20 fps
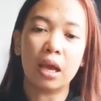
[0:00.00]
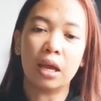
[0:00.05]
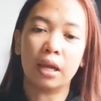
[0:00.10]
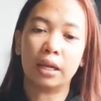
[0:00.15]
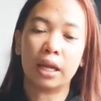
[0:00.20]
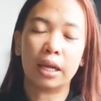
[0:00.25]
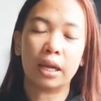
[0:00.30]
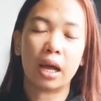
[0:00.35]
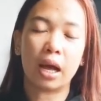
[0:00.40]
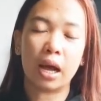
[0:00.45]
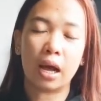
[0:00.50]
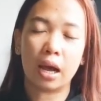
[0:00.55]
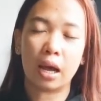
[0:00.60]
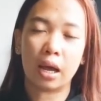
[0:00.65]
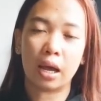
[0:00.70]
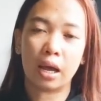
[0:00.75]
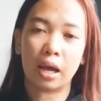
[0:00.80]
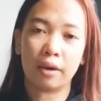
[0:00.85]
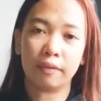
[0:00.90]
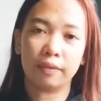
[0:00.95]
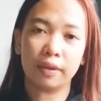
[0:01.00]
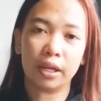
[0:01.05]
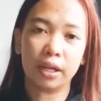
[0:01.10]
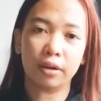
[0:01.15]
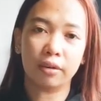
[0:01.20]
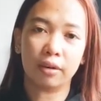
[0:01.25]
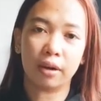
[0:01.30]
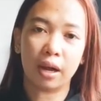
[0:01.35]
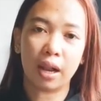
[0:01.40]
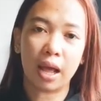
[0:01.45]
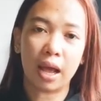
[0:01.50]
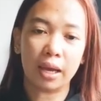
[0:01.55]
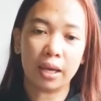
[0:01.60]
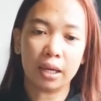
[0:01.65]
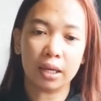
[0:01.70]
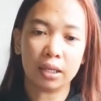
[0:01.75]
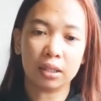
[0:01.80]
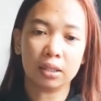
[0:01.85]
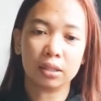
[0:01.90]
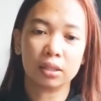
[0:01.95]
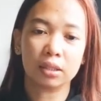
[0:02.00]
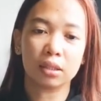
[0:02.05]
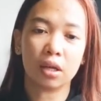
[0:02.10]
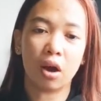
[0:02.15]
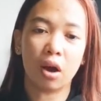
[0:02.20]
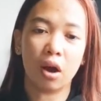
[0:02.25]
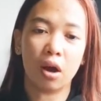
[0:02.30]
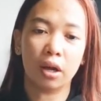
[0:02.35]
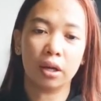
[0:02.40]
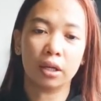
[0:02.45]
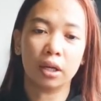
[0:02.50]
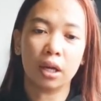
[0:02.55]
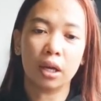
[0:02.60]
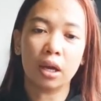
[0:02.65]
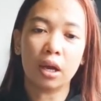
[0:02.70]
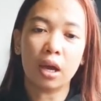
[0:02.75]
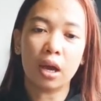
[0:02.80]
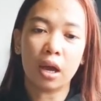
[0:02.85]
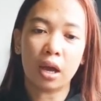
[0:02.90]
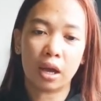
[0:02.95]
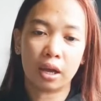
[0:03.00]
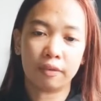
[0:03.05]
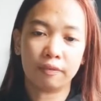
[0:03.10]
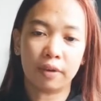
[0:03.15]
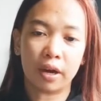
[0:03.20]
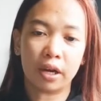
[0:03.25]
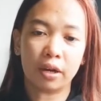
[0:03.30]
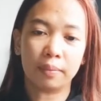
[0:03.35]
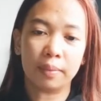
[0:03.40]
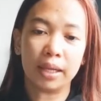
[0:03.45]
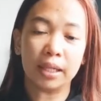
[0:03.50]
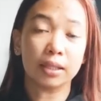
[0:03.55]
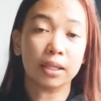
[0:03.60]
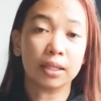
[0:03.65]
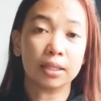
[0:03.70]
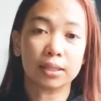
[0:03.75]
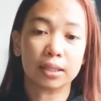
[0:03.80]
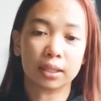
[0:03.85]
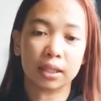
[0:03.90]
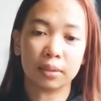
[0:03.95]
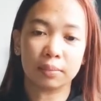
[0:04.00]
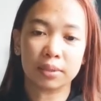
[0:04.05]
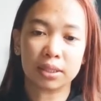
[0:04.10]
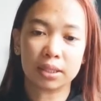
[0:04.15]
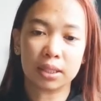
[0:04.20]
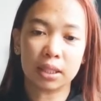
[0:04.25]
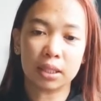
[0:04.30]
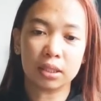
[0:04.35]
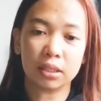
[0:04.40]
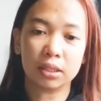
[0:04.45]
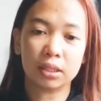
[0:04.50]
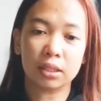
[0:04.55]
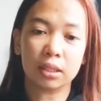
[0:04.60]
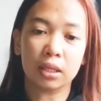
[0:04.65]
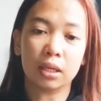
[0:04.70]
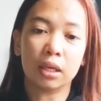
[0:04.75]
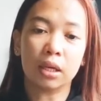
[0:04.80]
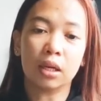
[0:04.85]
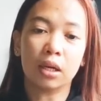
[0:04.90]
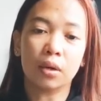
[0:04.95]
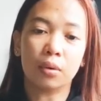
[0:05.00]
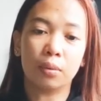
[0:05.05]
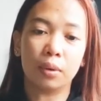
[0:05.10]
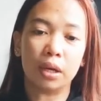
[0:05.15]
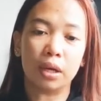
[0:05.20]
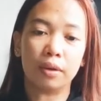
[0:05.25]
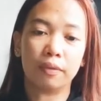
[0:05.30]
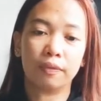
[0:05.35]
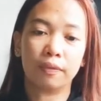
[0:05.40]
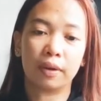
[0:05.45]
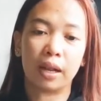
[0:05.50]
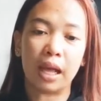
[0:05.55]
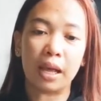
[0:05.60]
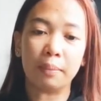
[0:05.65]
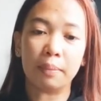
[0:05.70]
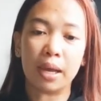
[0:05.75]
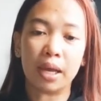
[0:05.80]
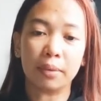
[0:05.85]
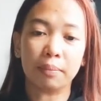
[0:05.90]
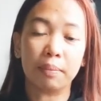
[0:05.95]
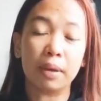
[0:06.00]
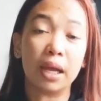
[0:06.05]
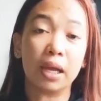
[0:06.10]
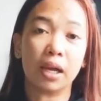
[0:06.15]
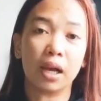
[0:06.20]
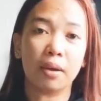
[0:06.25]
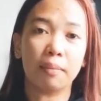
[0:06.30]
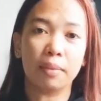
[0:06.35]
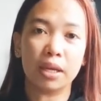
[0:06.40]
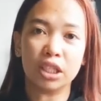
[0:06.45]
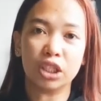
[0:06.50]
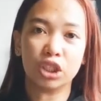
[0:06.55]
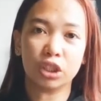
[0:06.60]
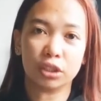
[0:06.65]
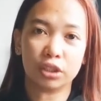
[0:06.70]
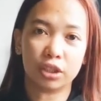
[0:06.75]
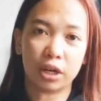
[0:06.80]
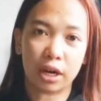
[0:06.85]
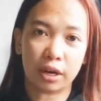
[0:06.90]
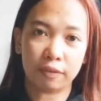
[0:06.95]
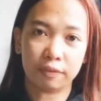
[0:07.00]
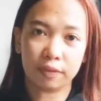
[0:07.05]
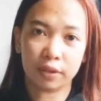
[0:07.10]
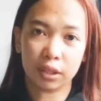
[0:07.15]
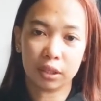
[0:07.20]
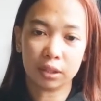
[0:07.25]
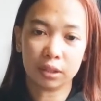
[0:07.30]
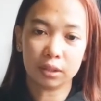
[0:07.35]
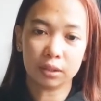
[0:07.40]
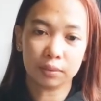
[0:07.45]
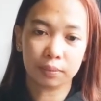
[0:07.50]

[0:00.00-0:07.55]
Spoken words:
that are heavily reliant on environmental circumstances, with climate being a major driver.